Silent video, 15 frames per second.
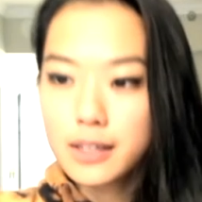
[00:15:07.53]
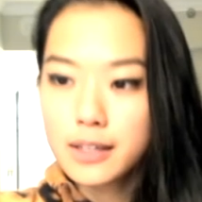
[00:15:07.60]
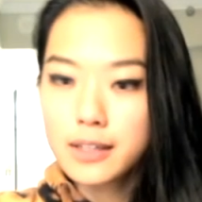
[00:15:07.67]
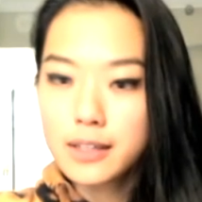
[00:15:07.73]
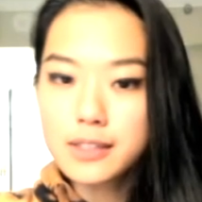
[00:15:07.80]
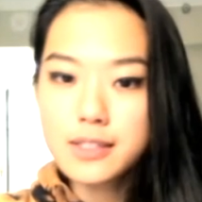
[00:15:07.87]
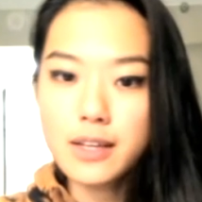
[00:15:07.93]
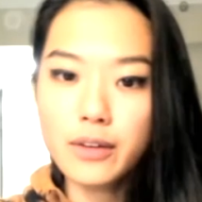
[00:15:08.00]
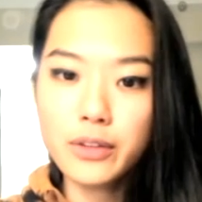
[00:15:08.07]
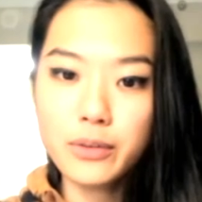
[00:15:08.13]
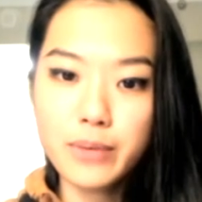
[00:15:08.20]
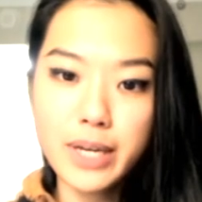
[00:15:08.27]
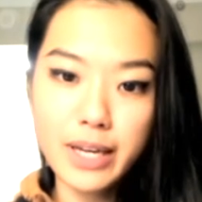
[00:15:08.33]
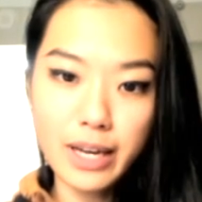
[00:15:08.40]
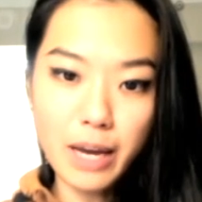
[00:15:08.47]
So the
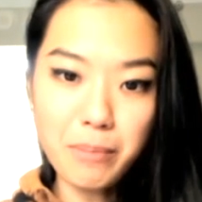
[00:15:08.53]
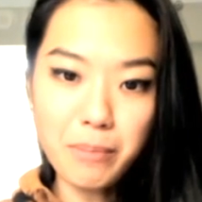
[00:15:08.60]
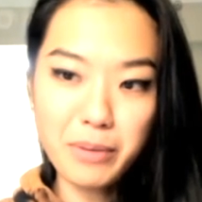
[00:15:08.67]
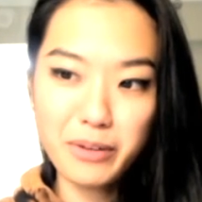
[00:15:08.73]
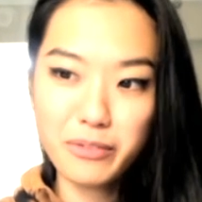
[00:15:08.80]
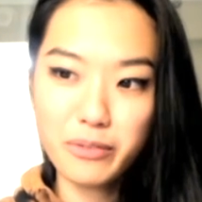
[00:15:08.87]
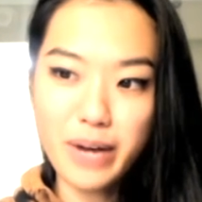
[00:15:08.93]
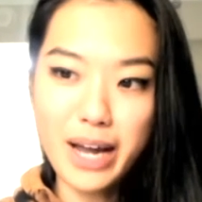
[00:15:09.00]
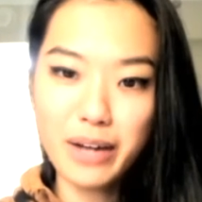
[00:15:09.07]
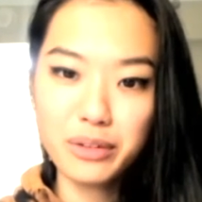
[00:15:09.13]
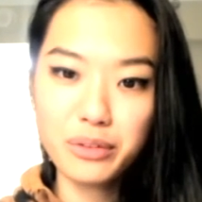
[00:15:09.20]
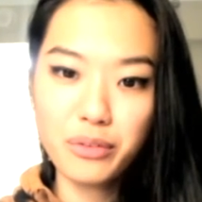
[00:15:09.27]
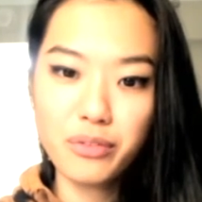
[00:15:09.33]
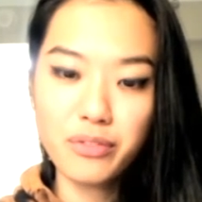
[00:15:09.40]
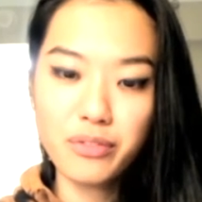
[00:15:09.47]
recap of
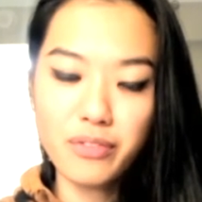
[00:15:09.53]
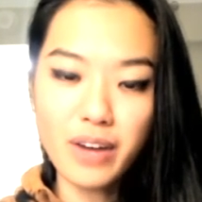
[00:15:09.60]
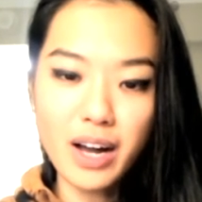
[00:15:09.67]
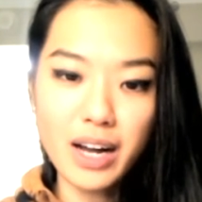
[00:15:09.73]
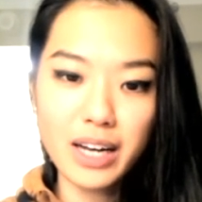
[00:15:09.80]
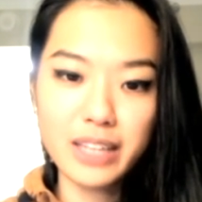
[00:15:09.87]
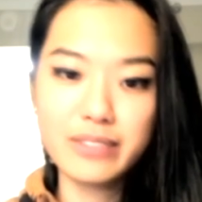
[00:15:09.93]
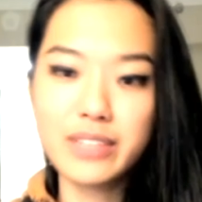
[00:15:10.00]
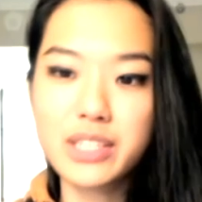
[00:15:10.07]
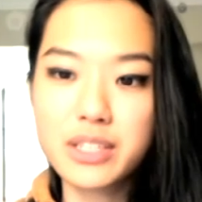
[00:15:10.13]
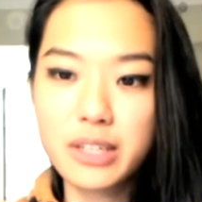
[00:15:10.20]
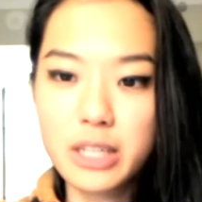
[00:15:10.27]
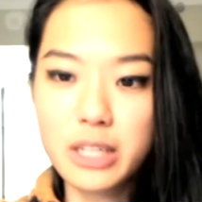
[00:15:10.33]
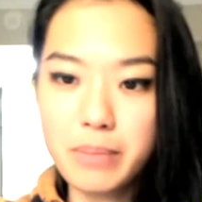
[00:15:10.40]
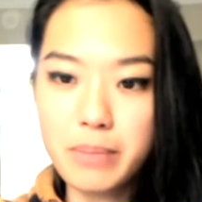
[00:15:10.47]
round 5 is
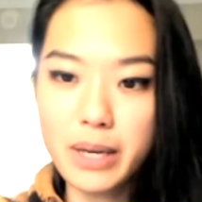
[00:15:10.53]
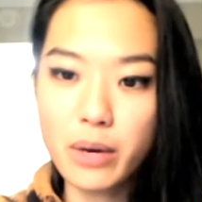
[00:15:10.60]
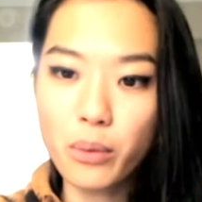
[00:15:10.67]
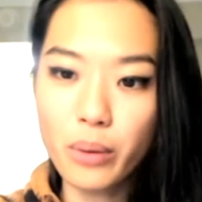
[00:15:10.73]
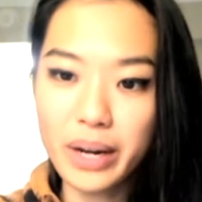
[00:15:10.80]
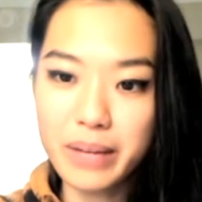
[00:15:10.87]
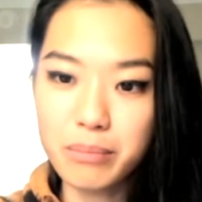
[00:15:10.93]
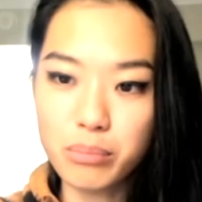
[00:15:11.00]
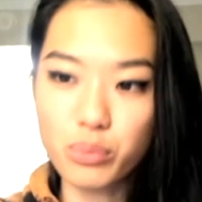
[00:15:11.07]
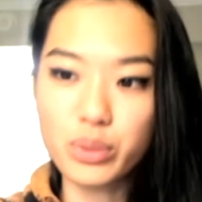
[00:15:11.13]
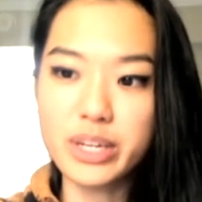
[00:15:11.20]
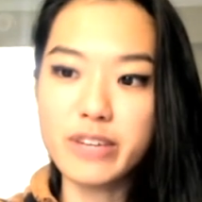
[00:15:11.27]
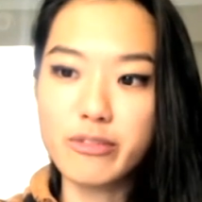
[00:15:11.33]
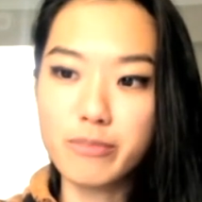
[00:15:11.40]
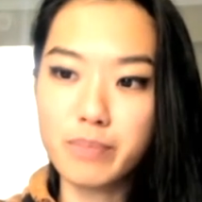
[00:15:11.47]
going to be quite
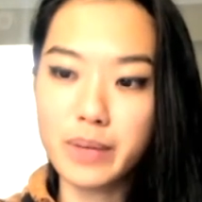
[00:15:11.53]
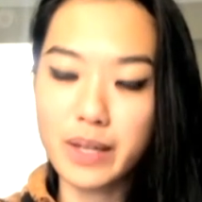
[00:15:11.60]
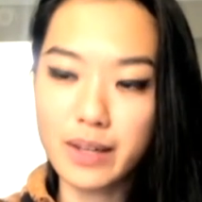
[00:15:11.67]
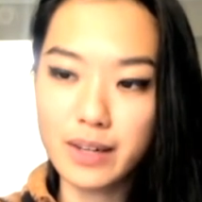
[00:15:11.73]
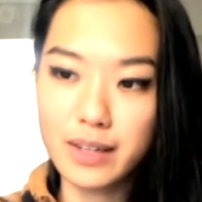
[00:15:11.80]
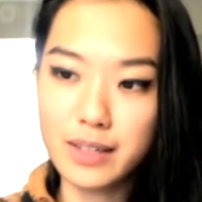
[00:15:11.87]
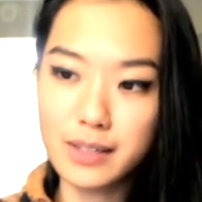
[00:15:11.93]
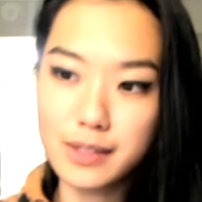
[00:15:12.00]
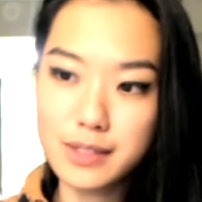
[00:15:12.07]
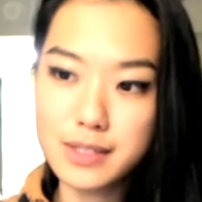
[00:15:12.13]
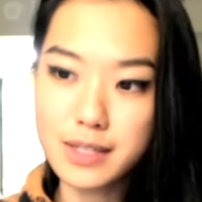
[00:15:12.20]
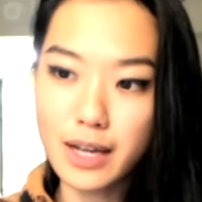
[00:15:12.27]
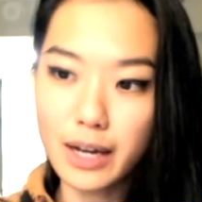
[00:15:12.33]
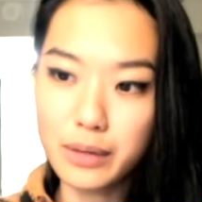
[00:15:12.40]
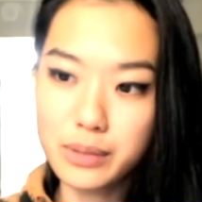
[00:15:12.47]
brief because
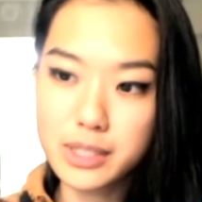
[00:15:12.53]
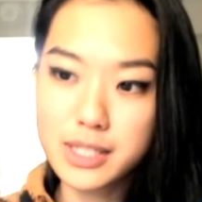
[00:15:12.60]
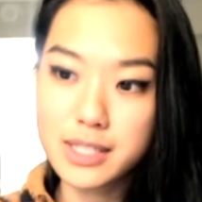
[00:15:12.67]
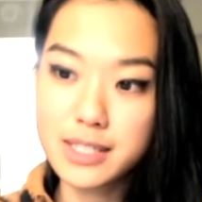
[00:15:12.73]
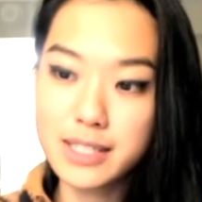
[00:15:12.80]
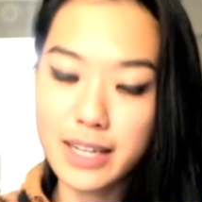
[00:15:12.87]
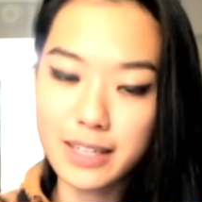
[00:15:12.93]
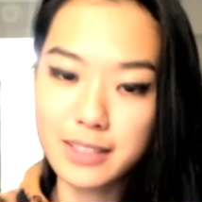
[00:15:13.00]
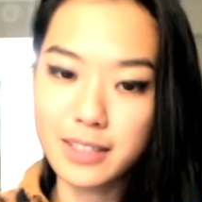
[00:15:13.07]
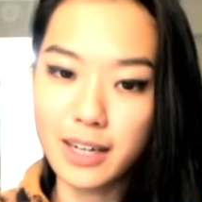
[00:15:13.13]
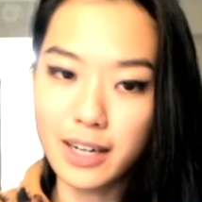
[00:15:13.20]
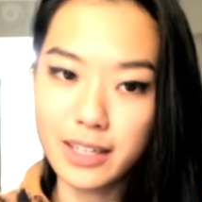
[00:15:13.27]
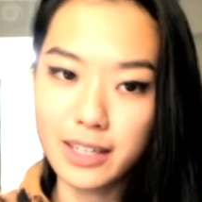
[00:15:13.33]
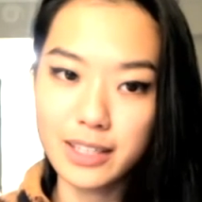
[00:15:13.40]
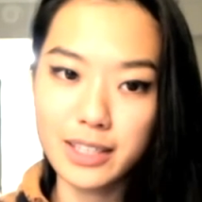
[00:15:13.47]
I was dead
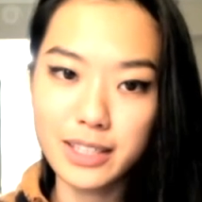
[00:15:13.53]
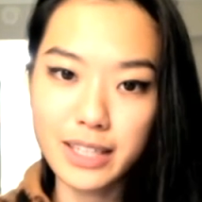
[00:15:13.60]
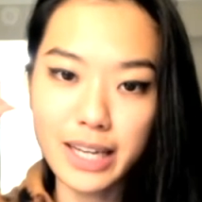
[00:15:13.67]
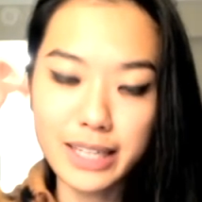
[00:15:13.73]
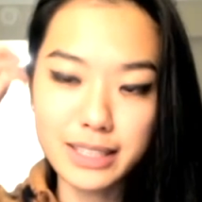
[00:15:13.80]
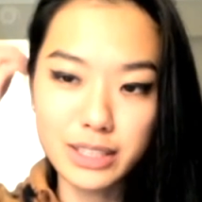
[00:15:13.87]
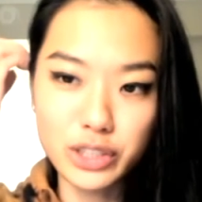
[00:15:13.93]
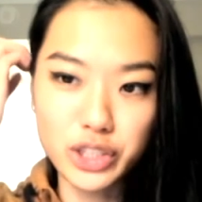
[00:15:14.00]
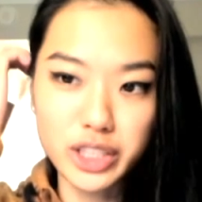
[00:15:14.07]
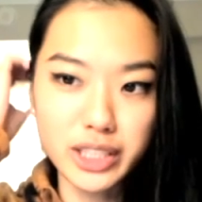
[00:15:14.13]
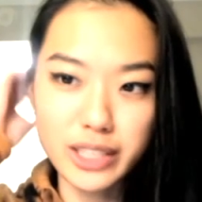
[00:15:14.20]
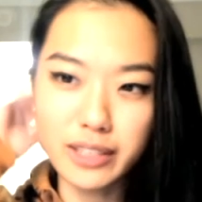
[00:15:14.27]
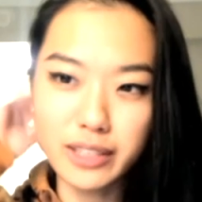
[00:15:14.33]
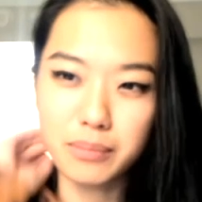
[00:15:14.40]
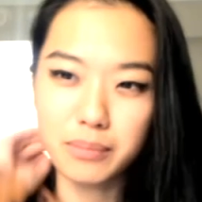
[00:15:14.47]
tired and just
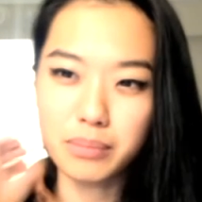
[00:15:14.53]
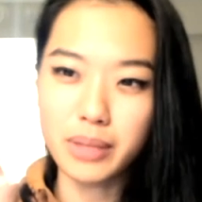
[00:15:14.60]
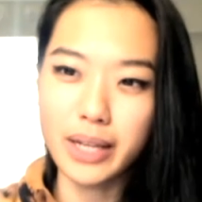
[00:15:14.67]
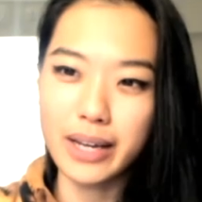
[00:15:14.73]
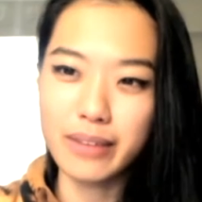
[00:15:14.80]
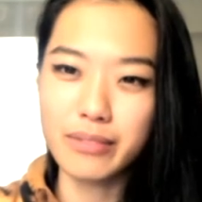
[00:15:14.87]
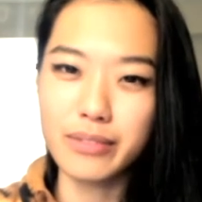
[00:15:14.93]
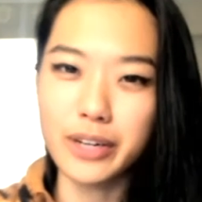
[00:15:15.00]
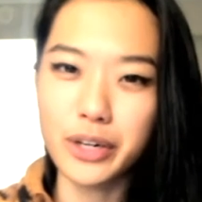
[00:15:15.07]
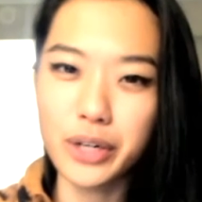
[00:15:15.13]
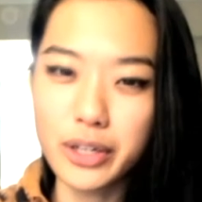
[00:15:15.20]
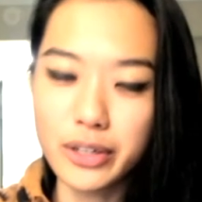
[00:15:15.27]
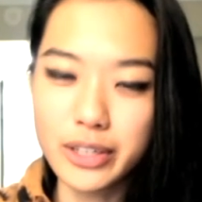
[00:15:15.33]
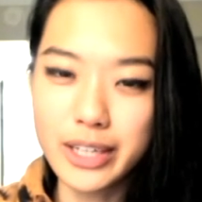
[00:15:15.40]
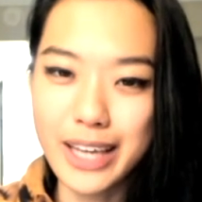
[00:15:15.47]
didn't play a very
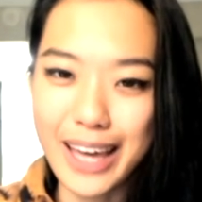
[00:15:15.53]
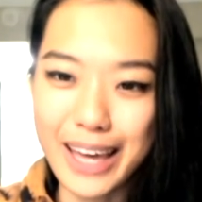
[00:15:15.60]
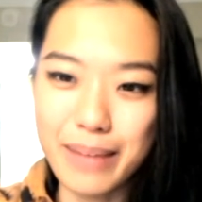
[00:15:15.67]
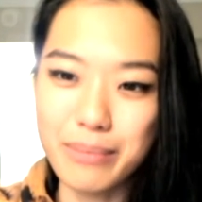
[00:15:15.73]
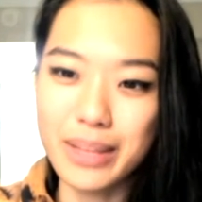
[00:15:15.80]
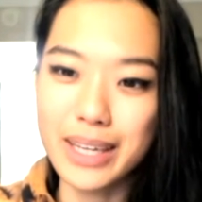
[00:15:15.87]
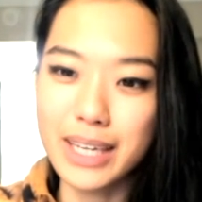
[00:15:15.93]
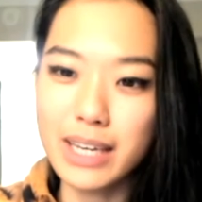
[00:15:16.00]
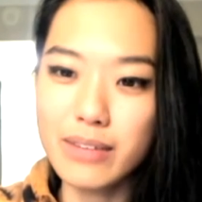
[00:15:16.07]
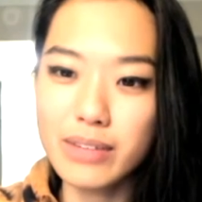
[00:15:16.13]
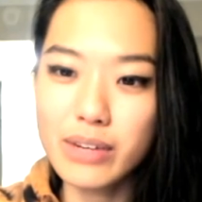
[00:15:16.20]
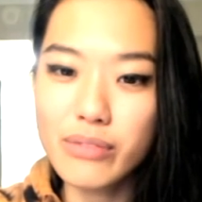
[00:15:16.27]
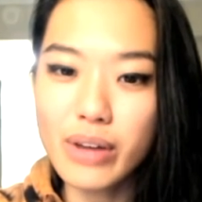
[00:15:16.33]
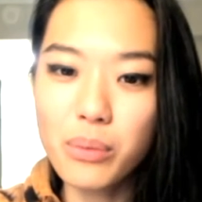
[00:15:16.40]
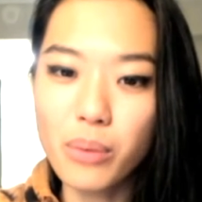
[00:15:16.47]
good game. Like, even
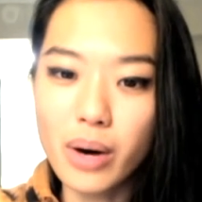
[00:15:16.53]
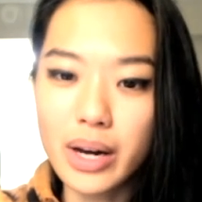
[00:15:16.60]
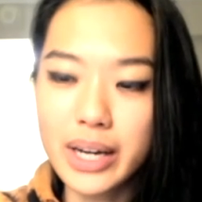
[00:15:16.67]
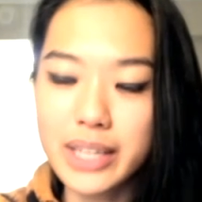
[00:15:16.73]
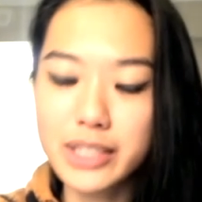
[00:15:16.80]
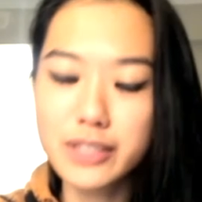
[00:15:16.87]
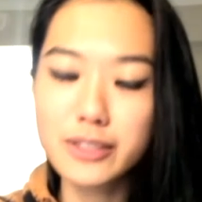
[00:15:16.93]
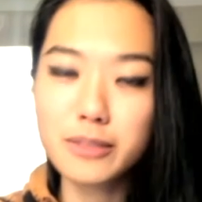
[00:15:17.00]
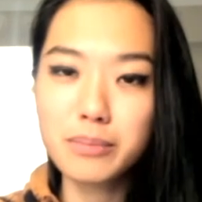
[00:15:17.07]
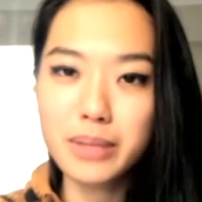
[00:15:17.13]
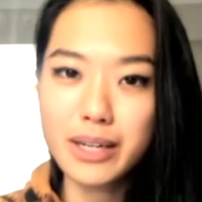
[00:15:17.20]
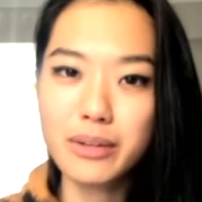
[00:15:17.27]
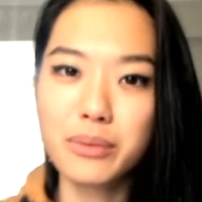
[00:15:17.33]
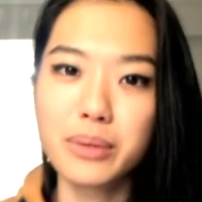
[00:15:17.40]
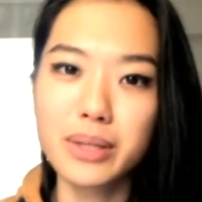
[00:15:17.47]
if I wanted to
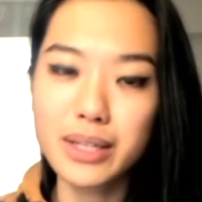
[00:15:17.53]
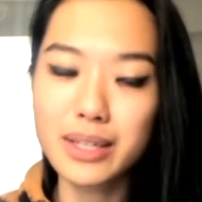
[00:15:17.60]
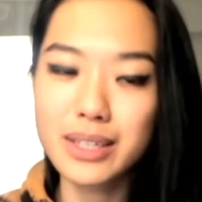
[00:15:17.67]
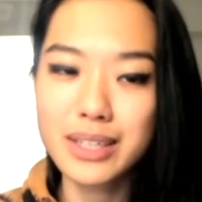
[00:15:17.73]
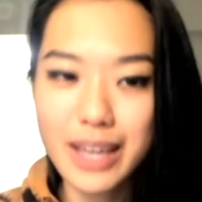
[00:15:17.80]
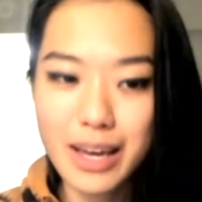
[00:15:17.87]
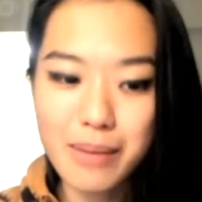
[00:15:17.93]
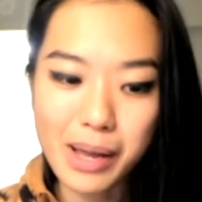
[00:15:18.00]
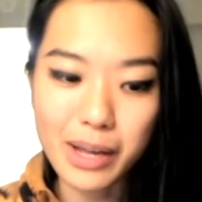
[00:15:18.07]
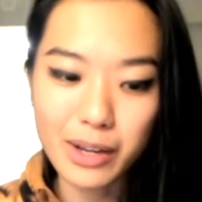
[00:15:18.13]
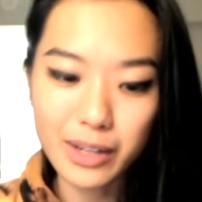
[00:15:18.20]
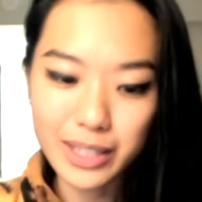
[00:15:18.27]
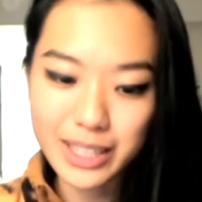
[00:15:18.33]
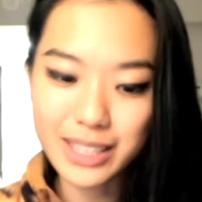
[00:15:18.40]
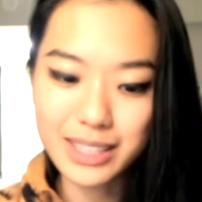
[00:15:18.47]
play a really good game, I
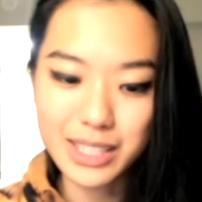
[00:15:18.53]
couldn't.